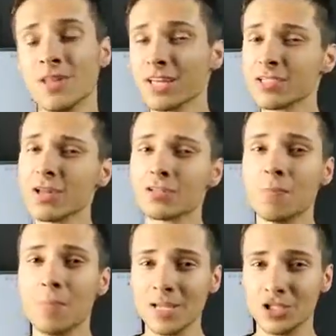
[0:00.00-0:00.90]
Now that's not
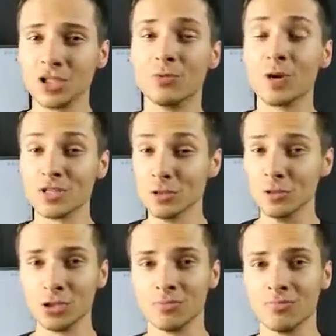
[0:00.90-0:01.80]
to mention
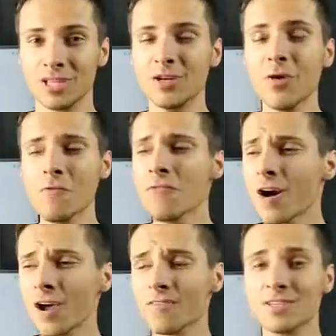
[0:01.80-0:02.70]
resolution. The Note
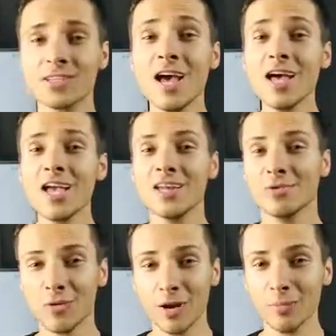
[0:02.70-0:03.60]
5 is in
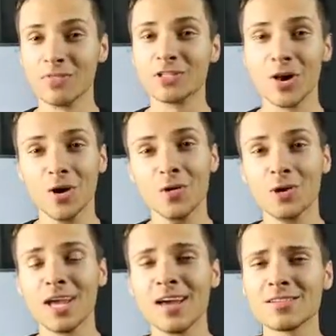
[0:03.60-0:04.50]
a realm of its
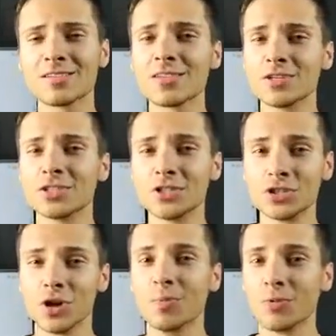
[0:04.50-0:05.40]
own. It has such
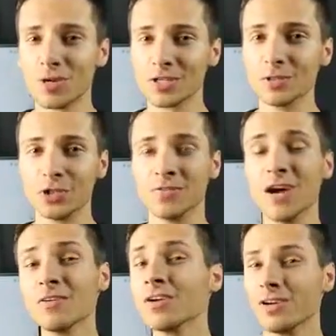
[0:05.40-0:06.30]
sharp resolution,
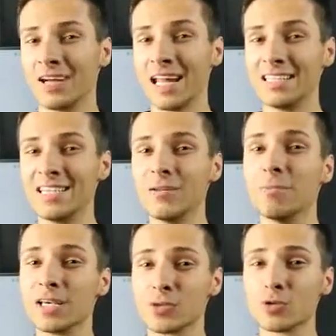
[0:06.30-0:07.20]
518
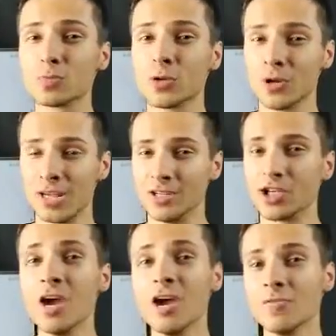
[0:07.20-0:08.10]
pixels per
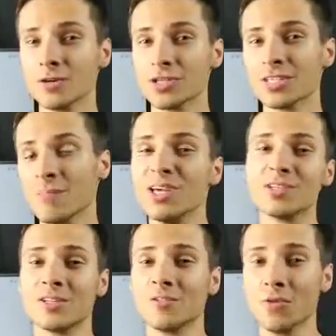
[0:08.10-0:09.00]
inch versus a
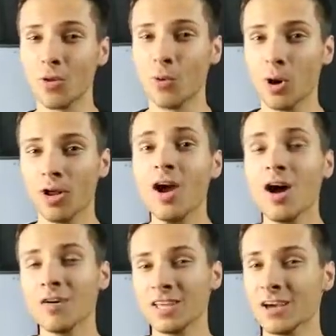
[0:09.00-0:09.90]
measly 401
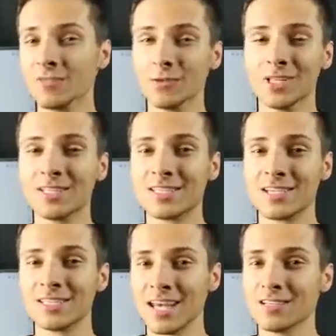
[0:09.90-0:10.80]
of the iPhone
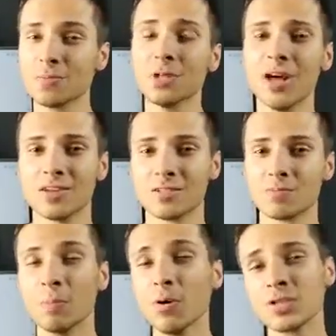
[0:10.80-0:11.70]
6s
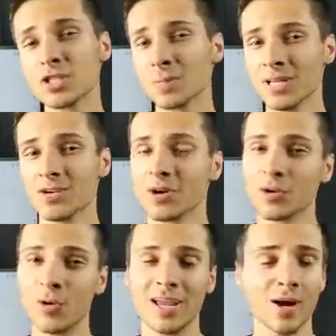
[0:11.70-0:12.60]
Plus. But both displays are
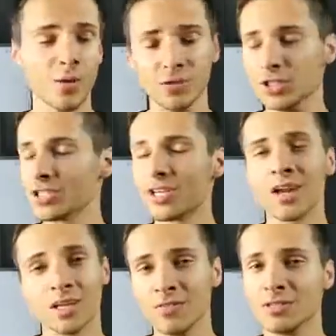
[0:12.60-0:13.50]
great. However, you just
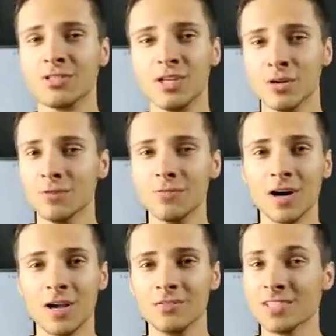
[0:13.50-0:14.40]
got to give it to the Note
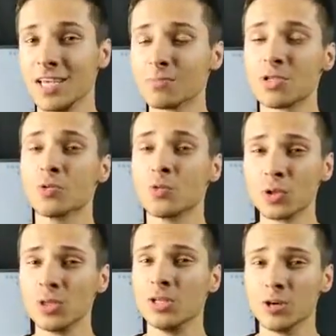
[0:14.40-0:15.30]
5. Samsung
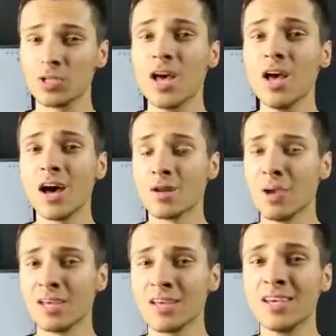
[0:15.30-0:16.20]
really knows how to
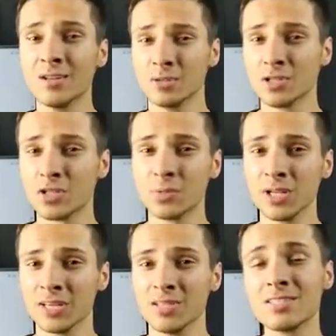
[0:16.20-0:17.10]
make a killer
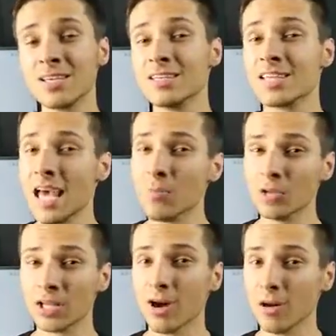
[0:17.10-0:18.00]
display. This thing is
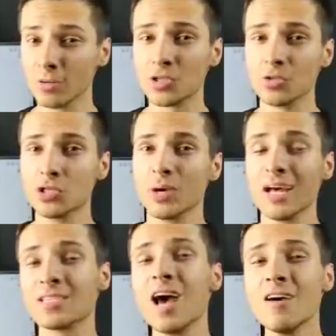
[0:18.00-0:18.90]
AMOLED also, so it
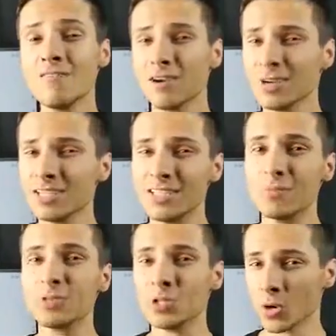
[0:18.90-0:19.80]
has very
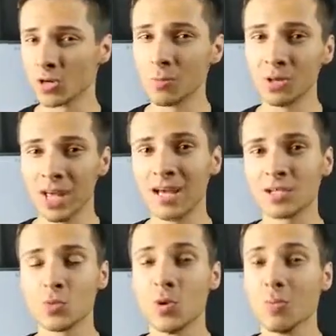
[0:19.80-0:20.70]
deep dark
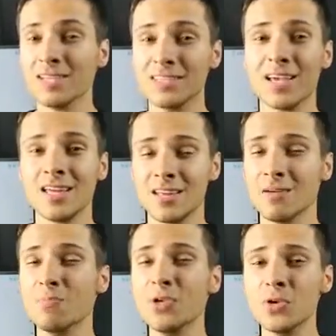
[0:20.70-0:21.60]
blacks while
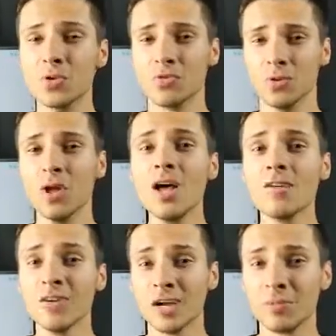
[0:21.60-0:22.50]
maintaining a beautiful
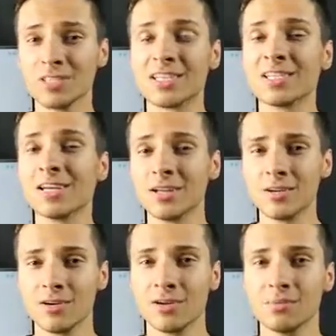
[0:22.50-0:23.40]
vibrance and
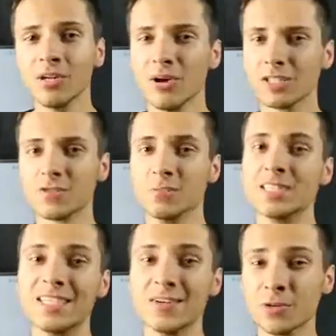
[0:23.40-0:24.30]
clarity. Now, as for
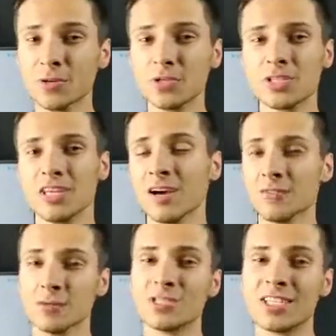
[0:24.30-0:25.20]
materials, the
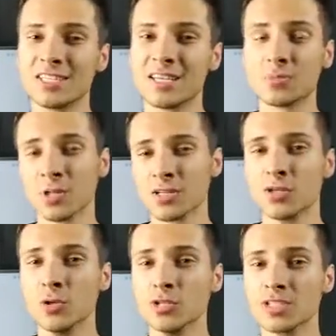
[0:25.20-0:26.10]
iPhone 6s
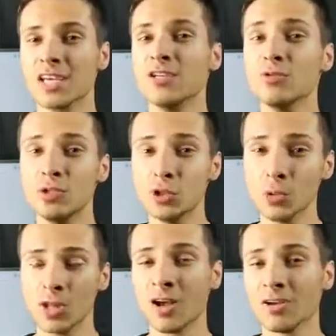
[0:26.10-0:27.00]
Plus uses a new
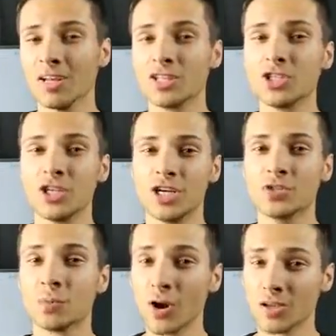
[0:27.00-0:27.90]
dual ion
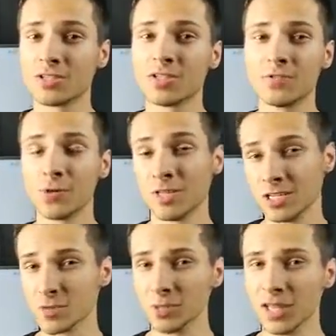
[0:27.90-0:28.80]
exchange process for the
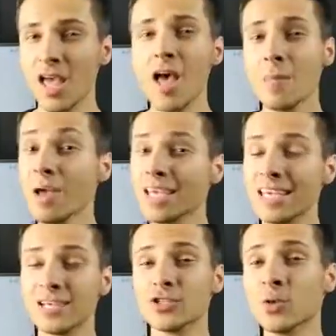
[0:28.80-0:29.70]
display,
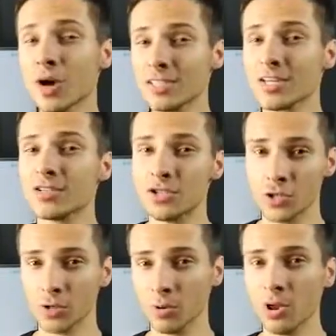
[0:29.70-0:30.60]
making it twice as
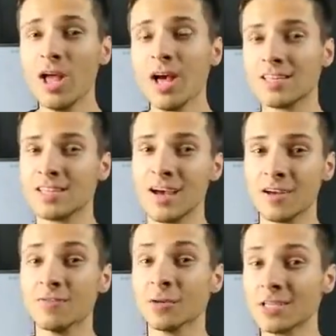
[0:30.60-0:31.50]
durable as the
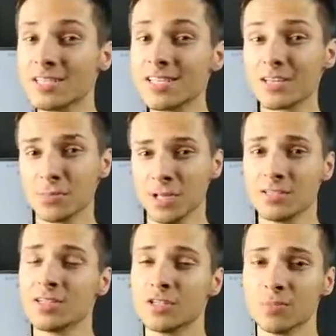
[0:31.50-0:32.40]
iPhone 6
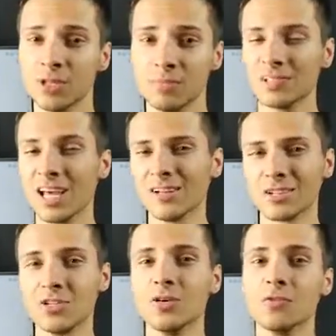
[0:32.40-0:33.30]
Plus display. The
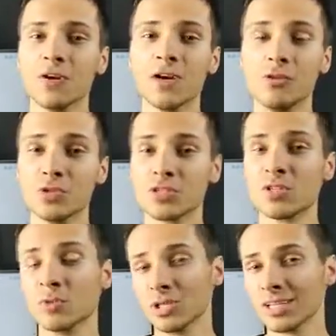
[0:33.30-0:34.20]
Galaxy Note 5 uses
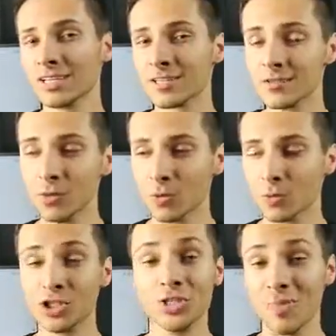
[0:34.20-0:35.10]
Gorilla Glass 4,
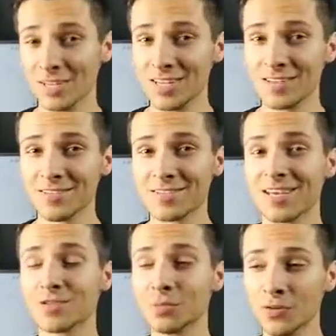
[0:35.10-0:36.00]
which in my tests
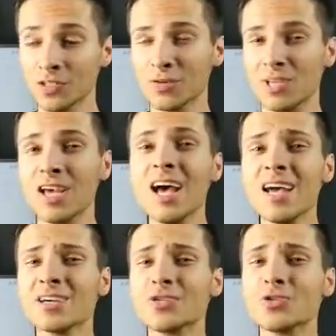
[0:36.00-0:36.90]
has proven to be
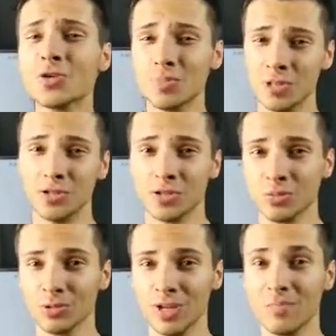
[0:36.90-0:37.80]
extremely durable.